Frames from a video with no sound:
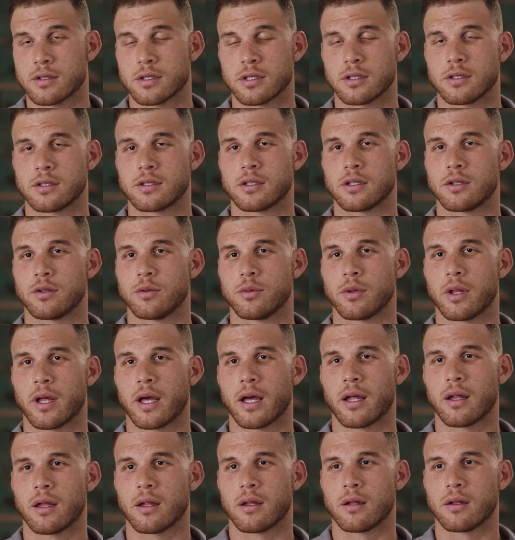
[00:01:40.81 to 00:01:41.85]
to do
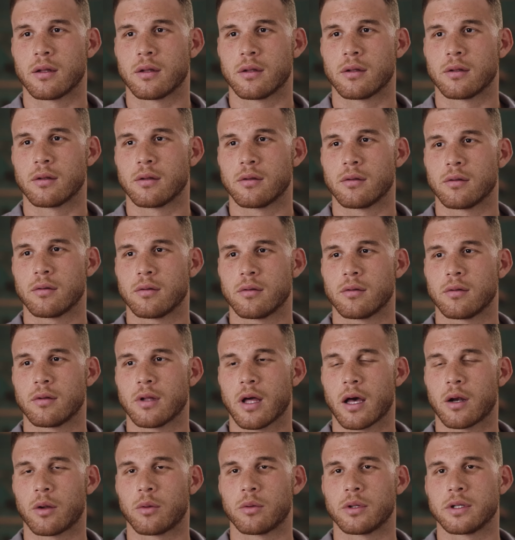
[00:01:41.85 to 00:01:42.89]
that, and
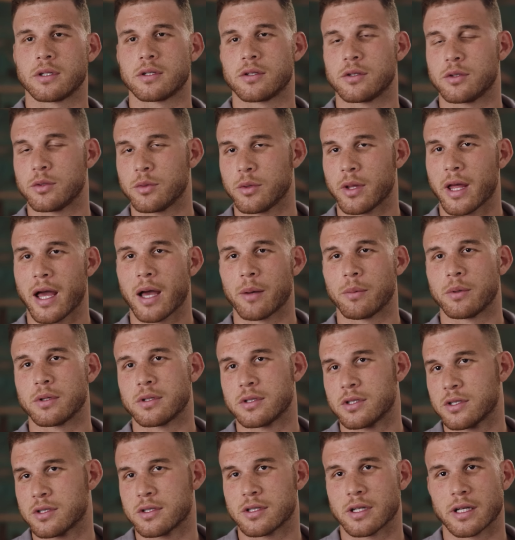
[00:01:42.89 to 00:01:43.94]
not only to do that, but
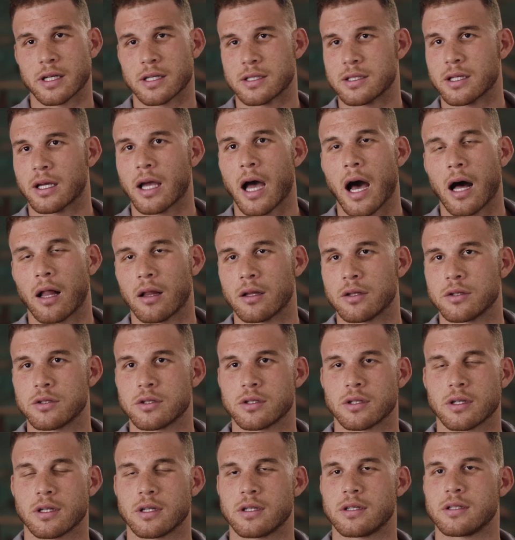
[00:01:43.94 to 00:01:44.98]
just to get to
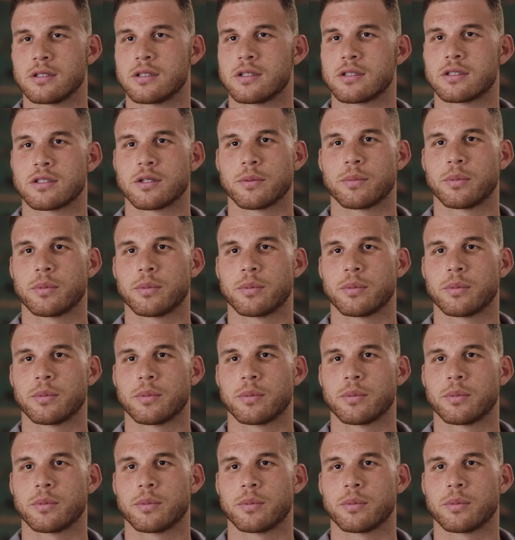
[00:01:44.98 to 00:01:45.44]
college and just to